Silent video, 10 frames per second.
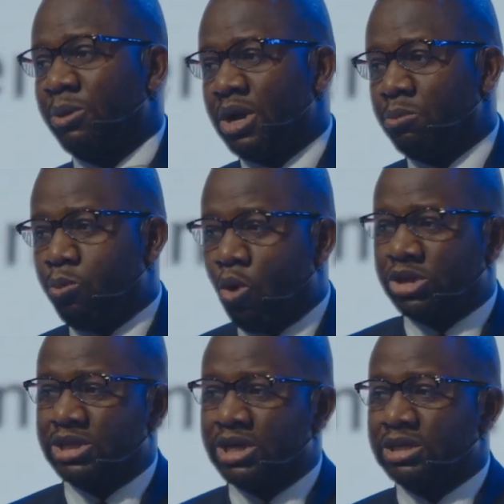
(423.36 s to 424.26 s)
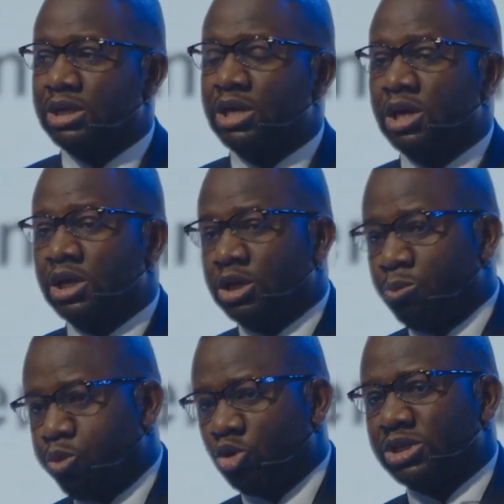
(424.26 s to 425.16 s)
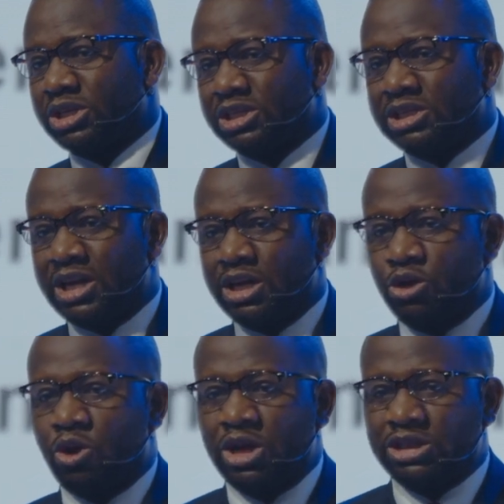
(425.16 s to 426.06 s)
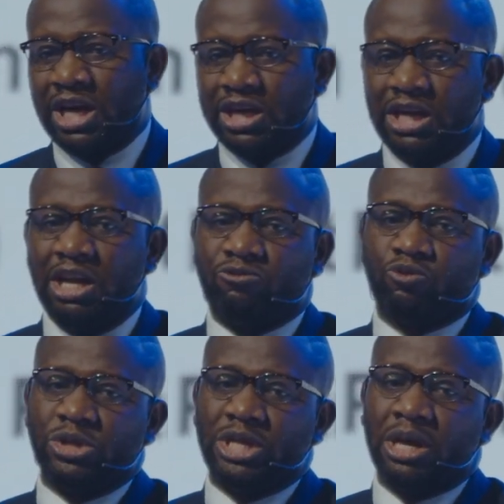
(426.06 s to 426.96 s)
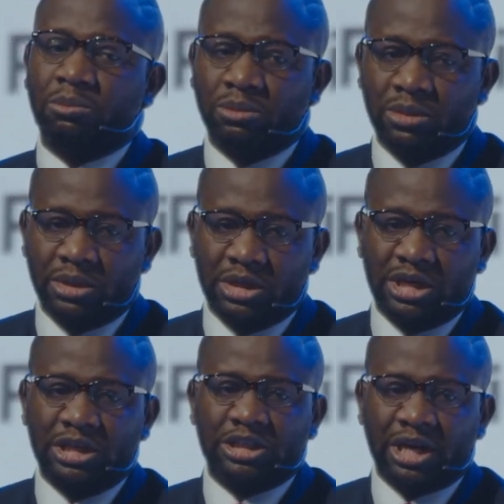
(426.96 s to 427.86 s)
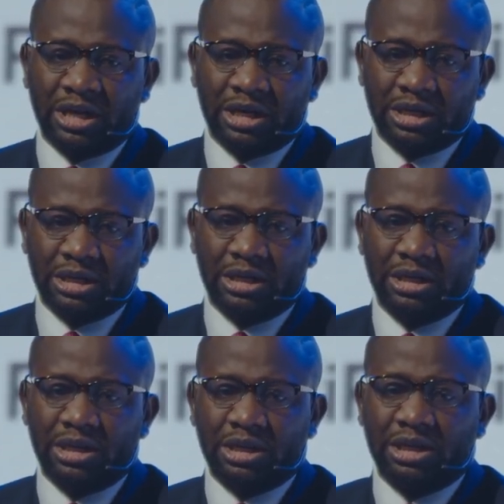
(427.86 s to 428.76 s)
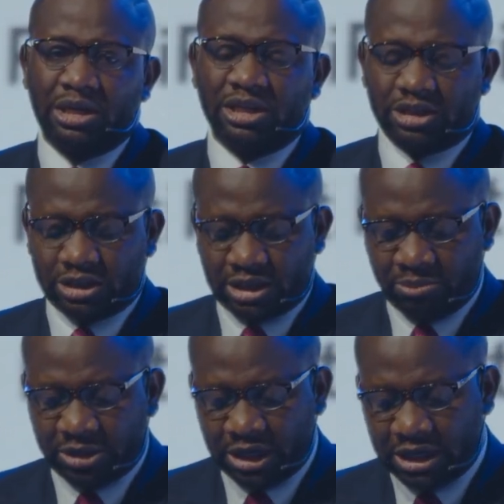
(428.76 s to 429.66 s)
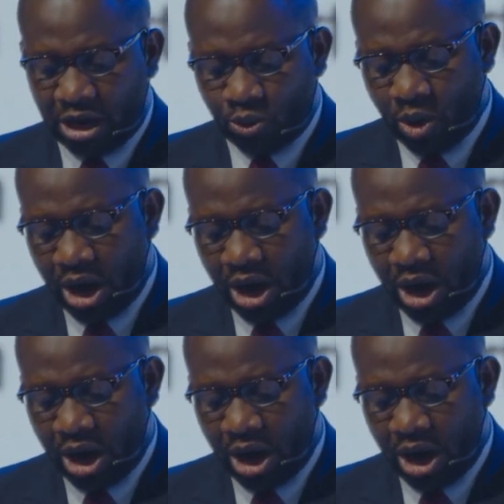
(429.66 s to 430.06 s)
were imported, the processes and the knowledge that they left with them in China. It's the same thing that could